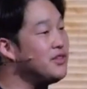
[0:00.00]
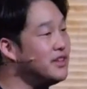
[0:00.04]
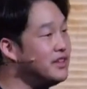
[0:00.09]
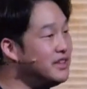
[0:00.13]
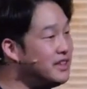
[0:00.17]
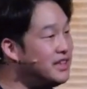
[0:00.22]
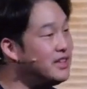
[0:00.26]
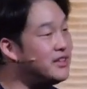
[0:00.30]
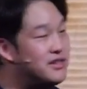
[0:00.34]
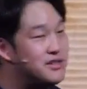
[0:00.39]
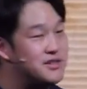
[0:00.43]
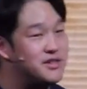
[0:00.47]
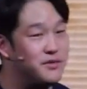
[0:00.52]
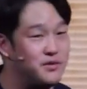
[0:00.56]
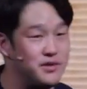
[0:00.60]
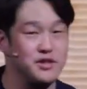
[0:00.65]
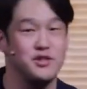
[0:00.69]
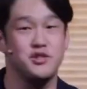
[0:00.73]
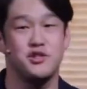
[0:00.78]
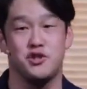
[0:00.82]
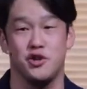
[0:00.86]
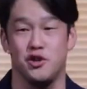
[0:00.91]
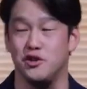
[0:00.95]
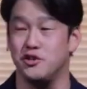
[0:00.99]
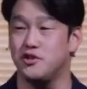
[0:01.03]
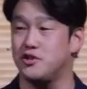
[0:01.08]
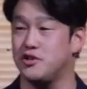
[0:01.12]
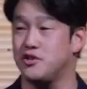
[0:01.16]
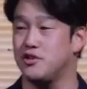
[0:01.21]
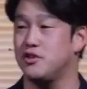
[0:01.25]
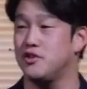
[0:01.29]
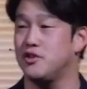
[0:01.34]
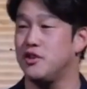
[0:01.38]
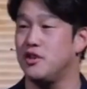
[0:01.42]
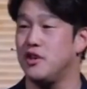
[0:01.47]
the leaders of this
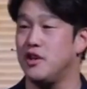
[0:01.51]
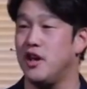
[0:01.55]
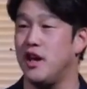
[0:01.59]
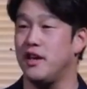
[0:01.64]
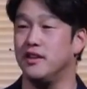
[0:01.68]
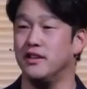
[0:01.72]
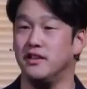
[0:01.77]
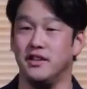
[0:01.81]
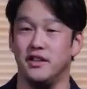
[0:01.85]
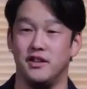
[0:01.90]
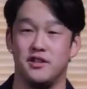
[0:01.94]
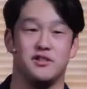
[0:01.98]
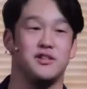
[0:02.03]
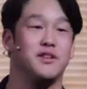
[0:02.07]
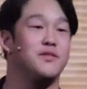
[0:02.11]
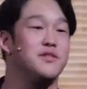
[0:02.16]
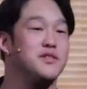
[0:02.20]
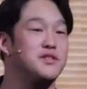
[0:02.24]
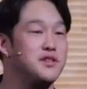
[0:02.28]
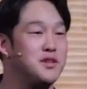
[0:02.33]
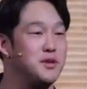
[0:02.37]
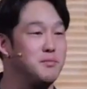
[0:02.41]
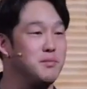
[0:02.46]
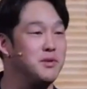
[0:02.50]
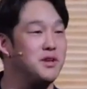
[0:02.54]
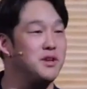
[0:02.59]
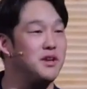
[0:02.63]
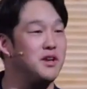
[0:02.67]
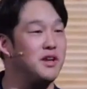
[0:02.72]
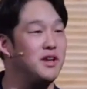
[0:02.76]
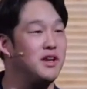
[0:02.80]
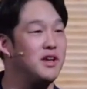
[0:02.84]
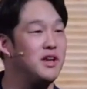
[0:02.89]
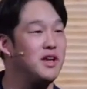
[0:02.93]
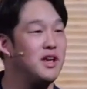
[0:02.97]
church and the leaders of this
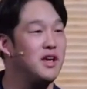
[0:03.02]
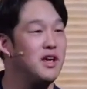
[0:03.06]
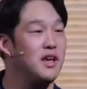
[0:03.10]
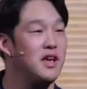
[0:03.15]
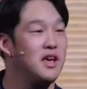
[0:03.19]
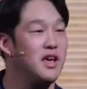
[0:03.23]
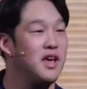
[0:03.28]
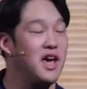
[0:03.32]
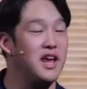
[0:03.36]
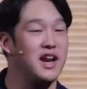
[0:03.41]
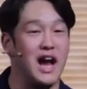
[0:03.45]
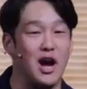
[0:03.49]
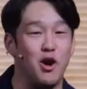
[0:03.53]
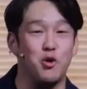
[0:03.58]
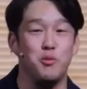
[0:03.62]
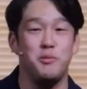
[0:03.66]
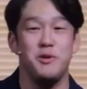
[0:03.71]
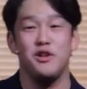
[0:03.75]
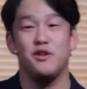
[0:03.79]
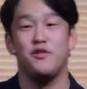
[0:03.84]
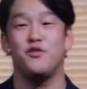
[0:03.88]
community. And I will be the